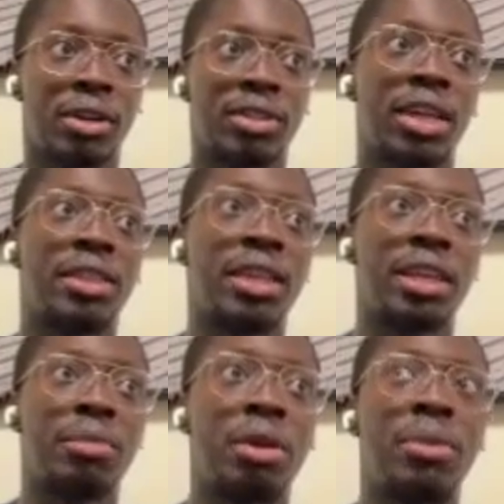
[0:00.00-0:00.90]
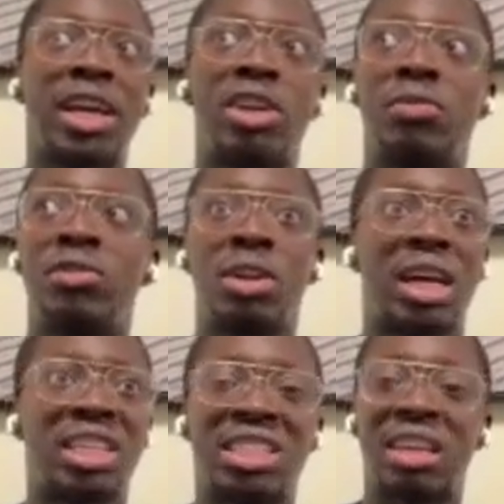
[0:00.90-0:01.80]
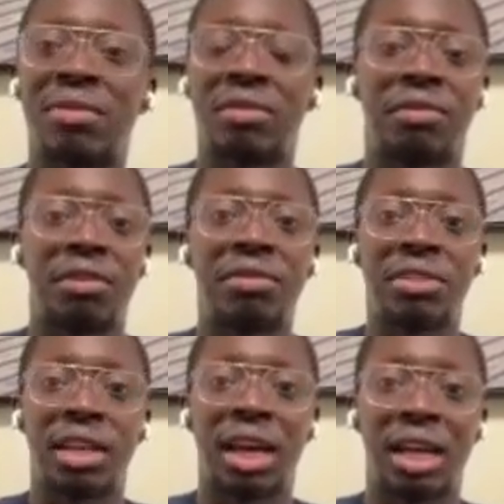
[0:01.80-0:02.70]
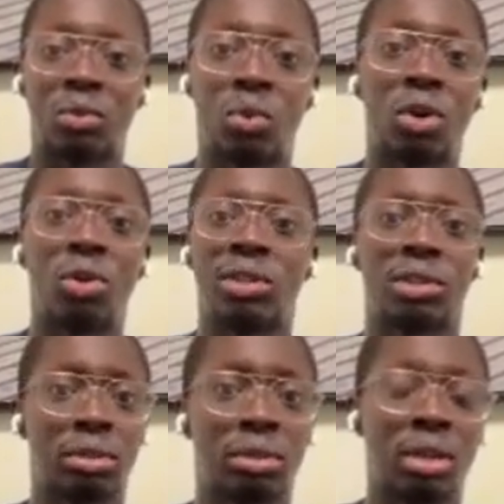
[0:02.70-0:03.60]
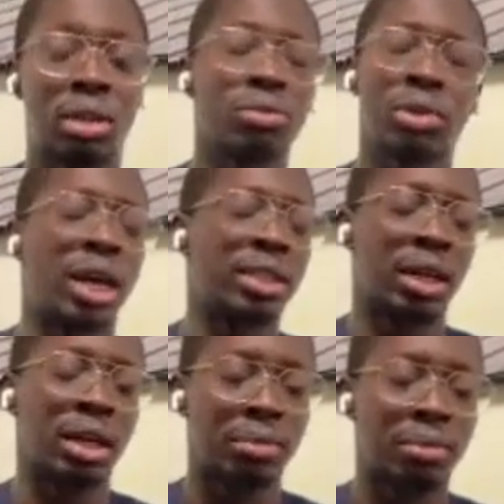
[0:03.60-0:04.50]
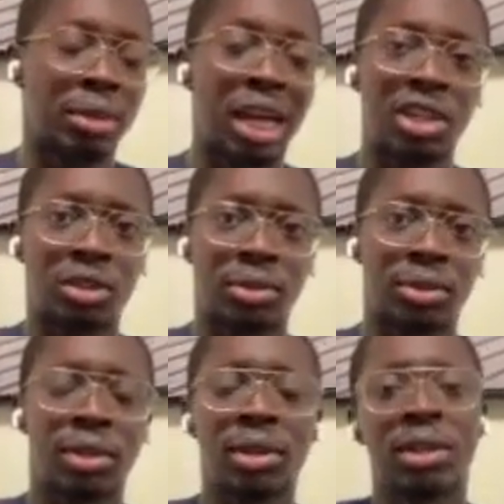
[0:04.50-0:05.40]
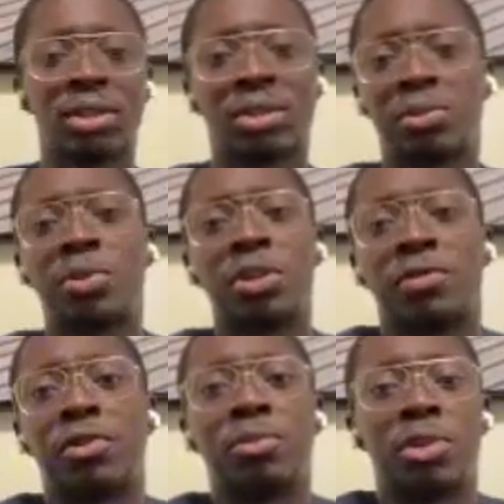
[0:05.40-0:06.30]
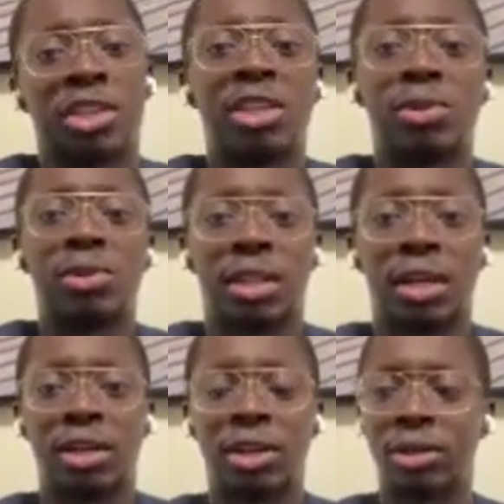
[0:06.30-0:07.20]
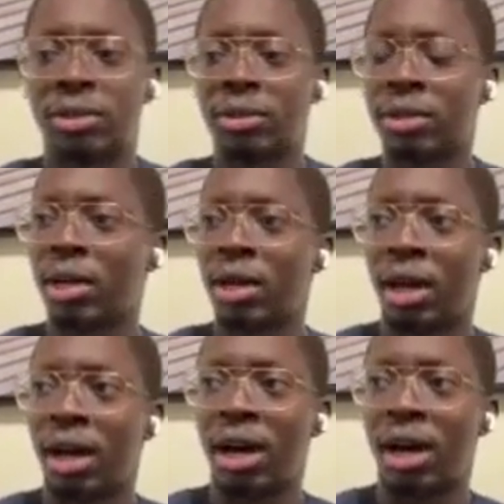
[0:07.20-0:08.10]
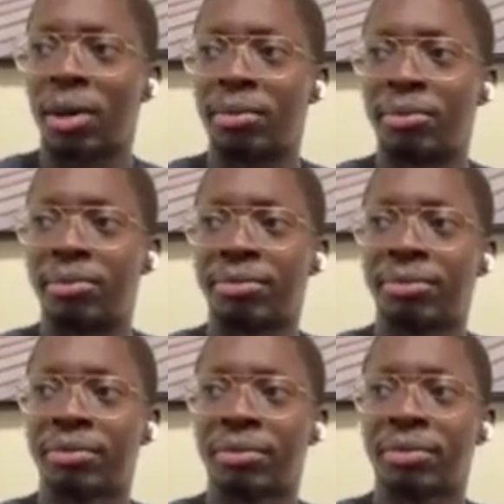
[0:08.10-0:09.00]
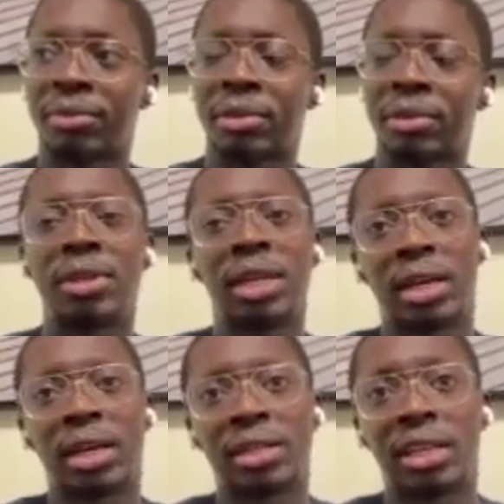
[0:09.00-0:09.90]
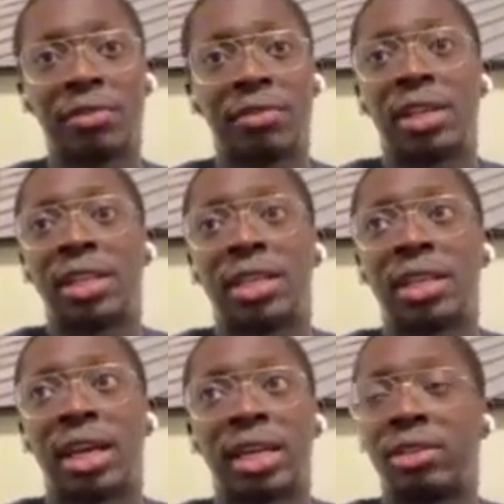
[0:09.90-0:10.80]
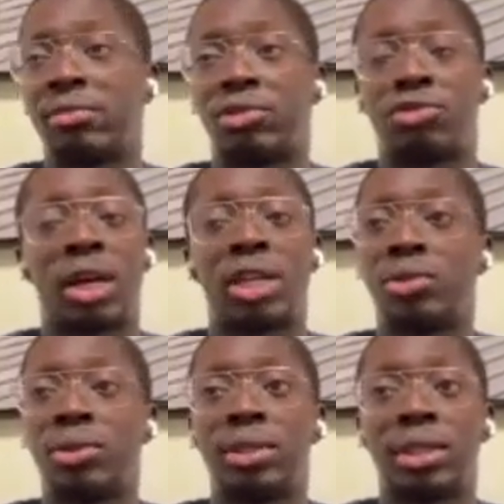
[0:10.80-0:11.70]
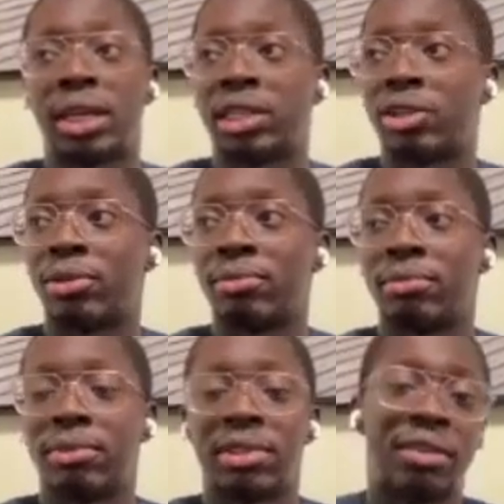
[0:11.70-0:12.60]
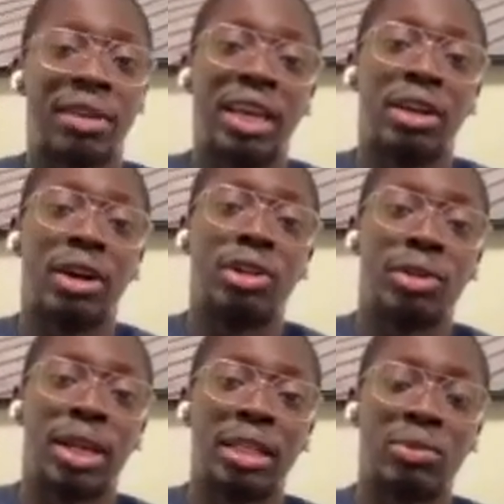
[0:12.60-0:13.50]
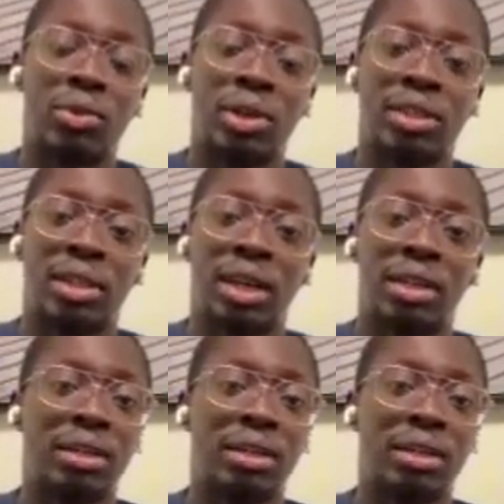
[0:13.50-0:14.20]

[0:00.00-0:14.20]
Because I think maybe I could have done like 750 at Worlds, at Nationals. So I'm just putting a few more kilos in there, But yeah, if anything, I can try doing like 800. That's what